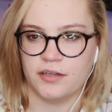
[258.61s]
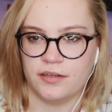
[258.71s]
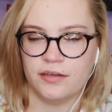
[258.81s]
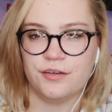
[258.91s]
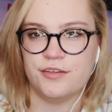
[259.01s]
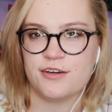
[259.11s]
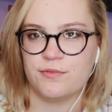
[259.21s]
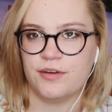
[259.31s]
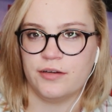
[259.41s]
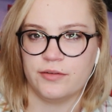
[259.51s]
and
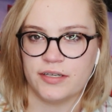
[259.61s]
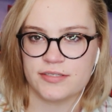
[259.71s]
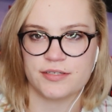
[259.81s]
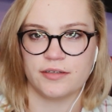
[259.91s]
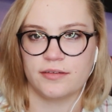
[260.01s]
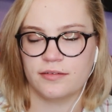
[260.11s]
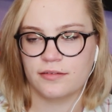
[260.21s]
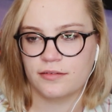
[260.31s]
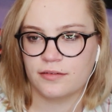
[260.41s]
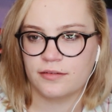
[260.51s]
don't know that it's her. First
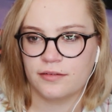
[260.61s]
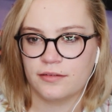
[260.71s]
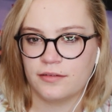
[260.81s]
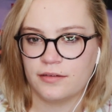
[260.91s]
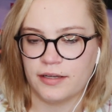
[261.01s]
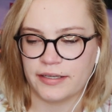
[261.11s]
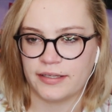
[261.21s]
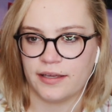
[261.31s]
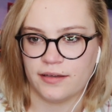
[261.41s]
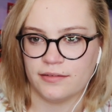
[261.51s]
stop on the press tour.
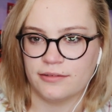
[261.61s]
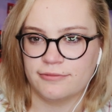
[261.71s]
Can't.